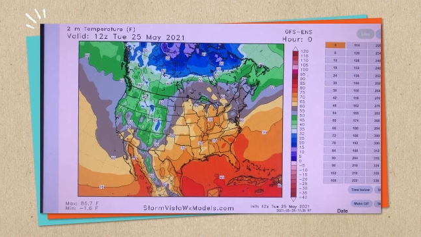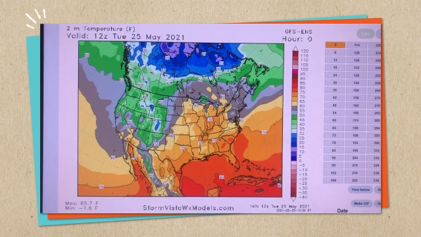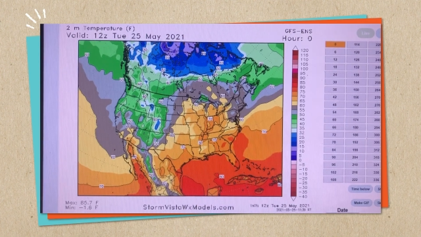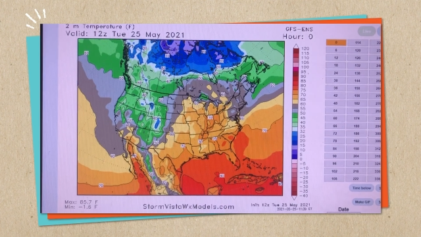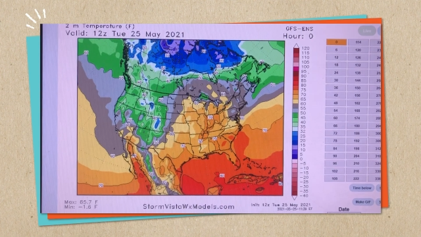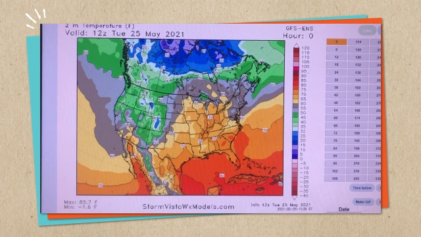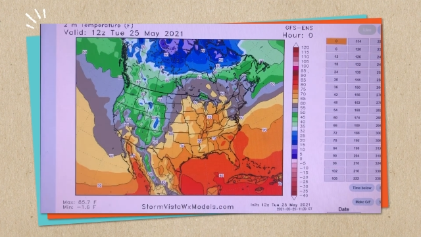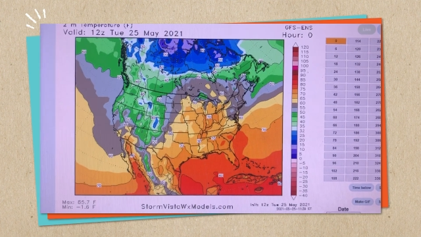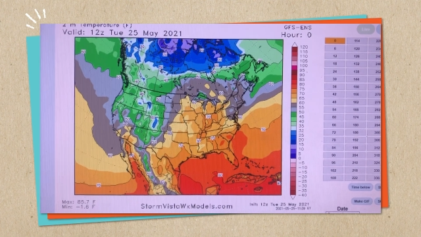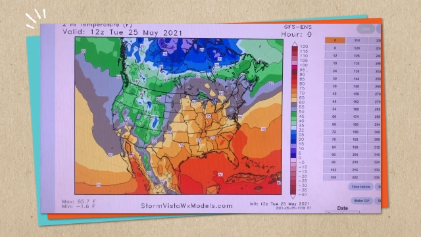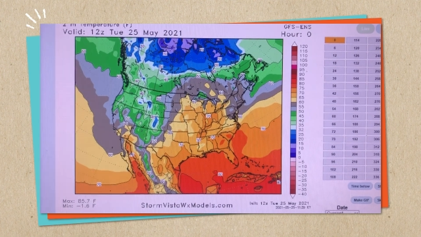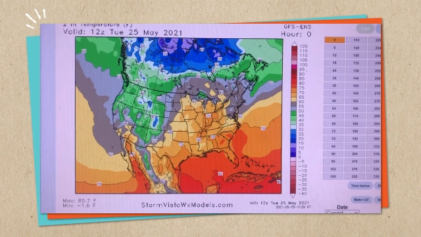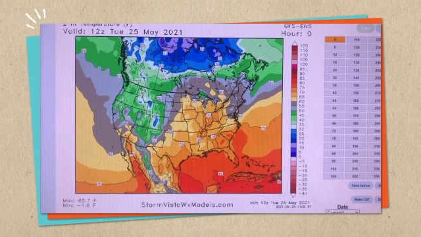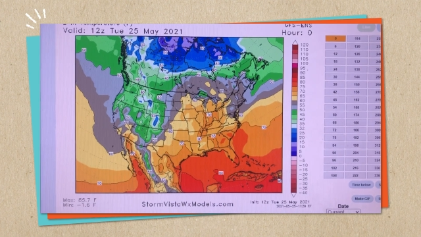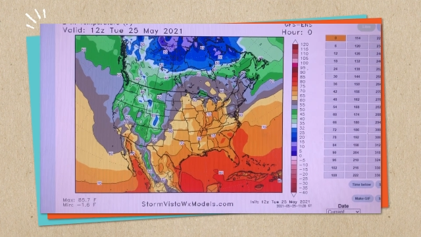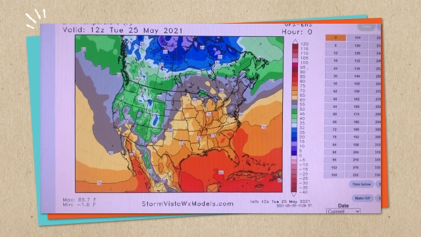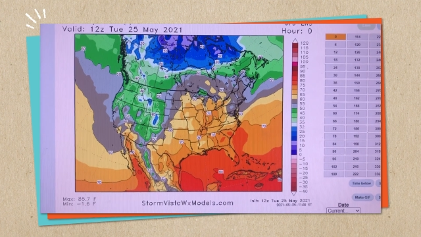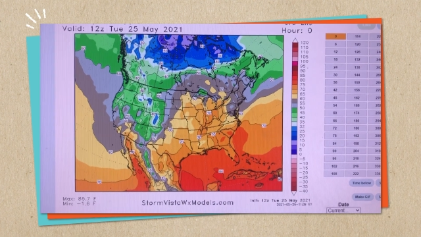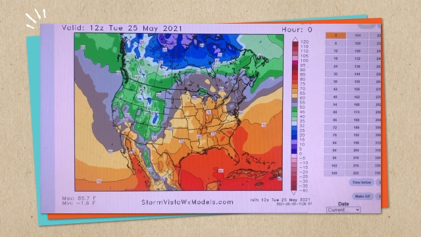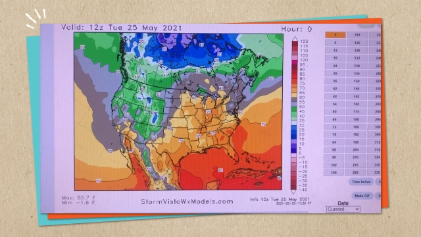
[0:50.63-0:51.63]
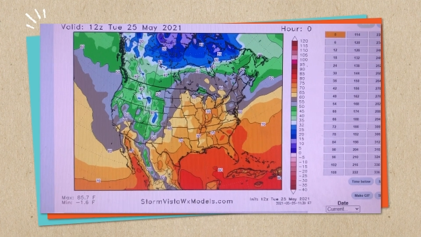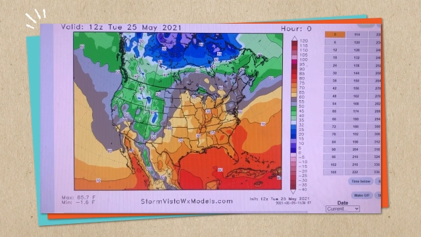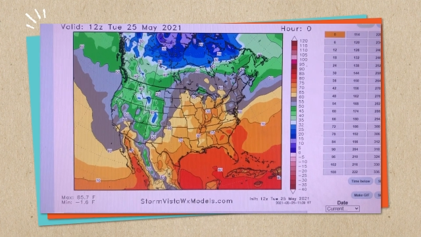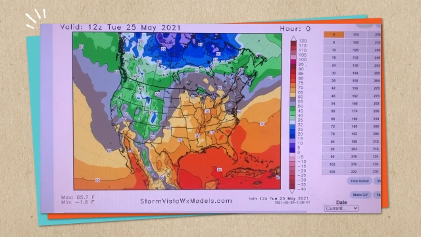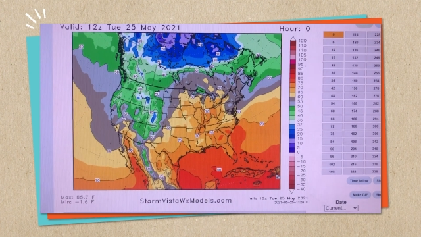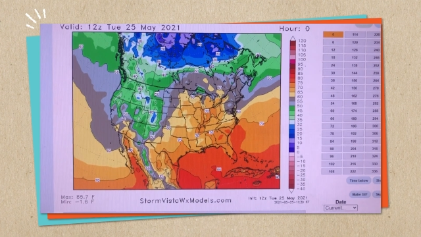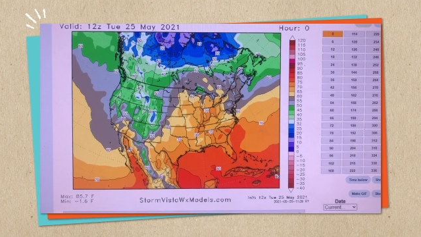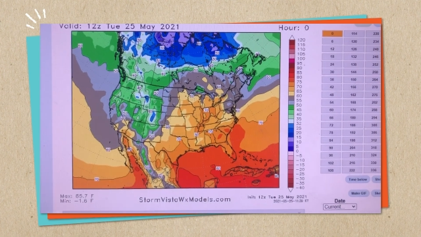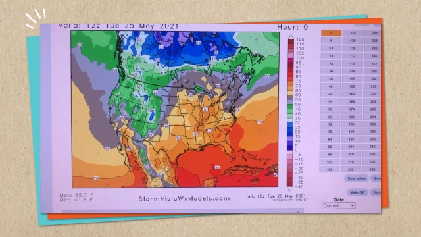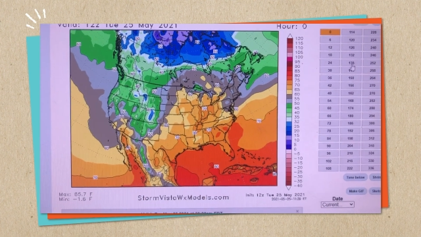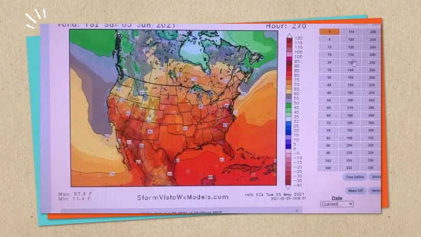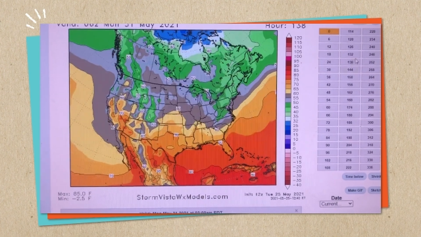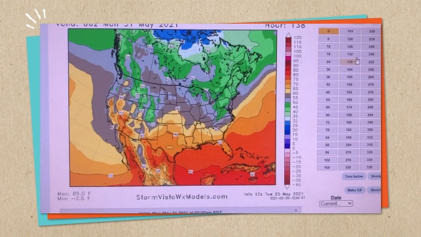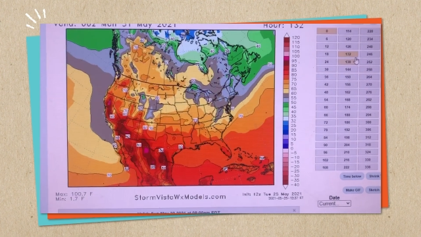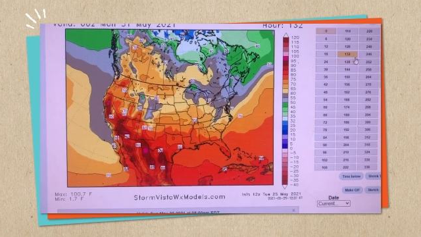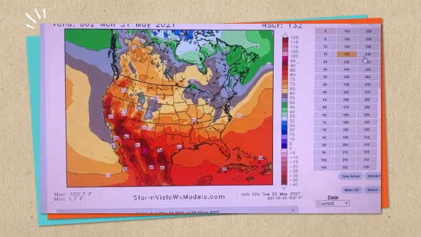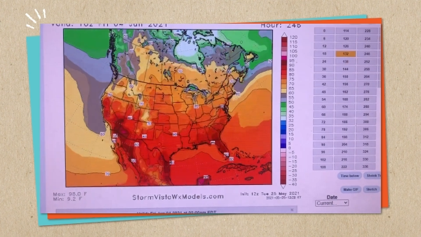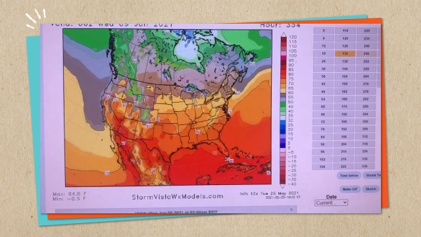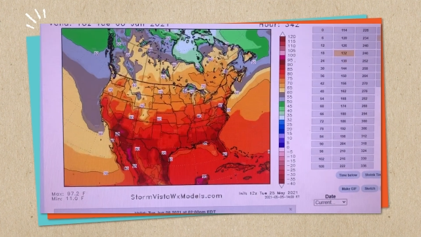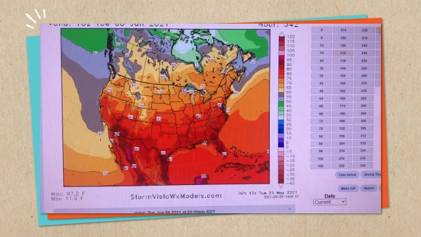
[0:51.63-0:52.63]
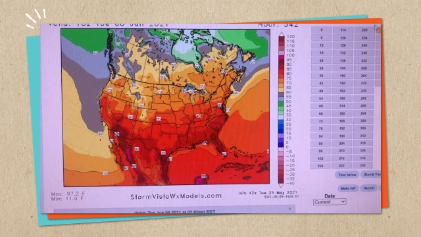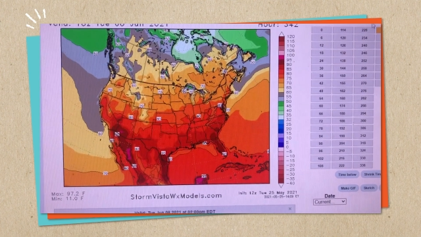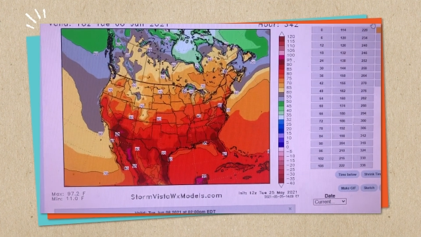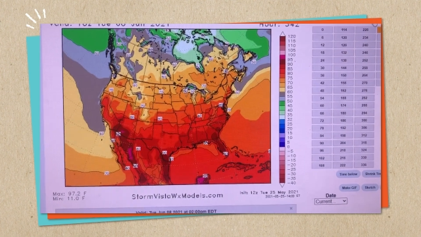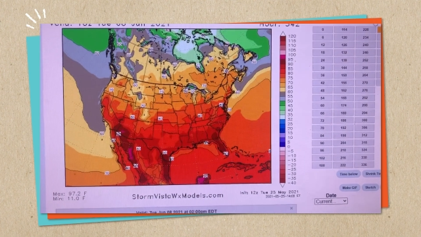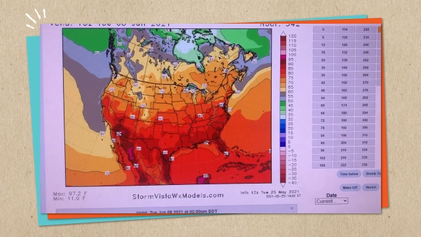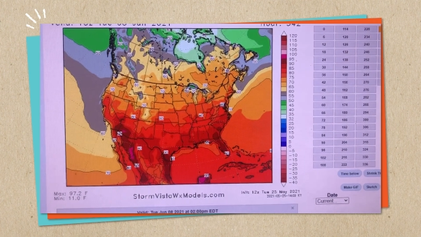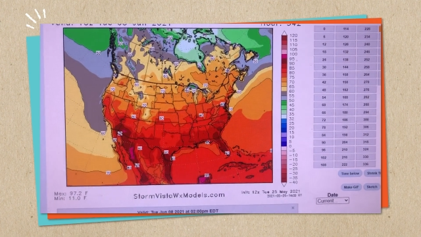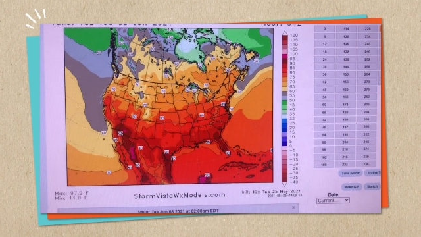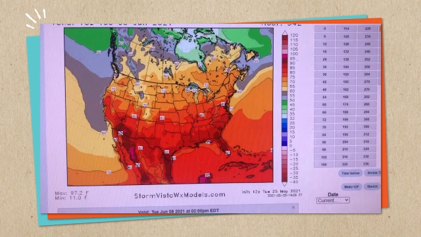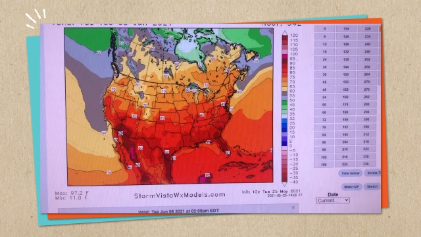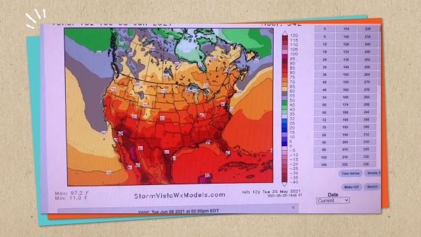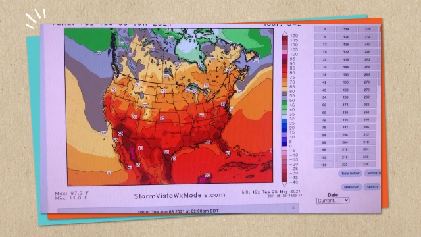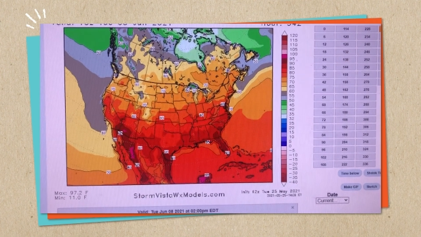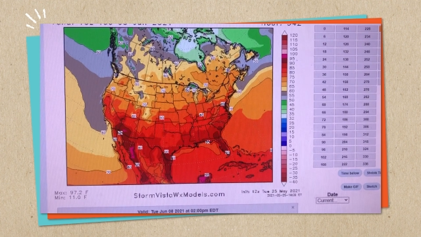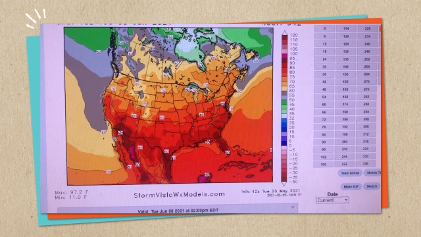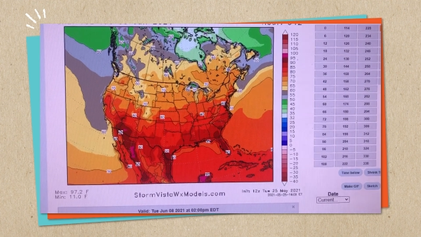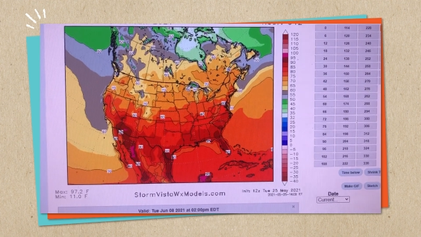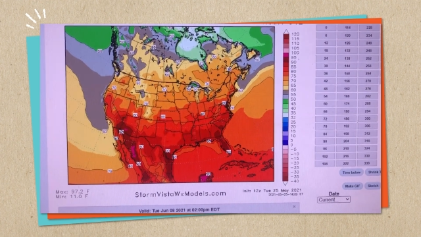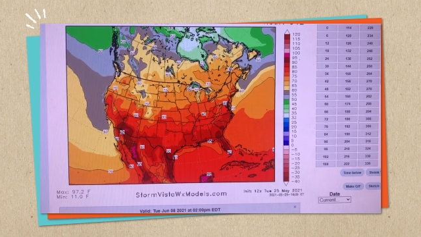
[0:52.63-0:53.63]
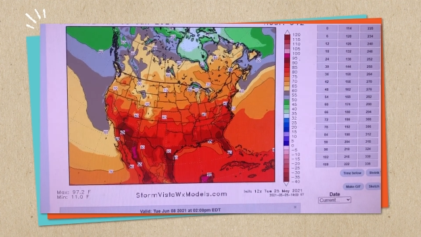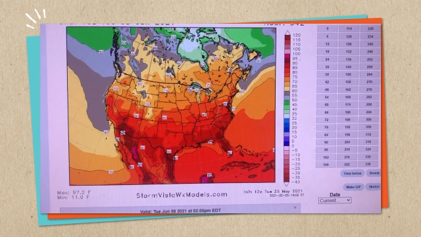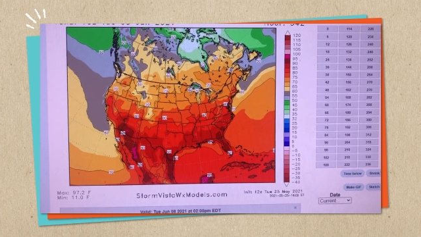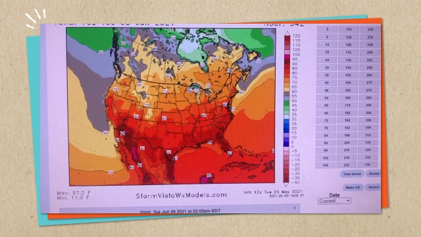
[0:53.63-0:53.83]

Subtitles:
No face is visible, so there are no lips to read.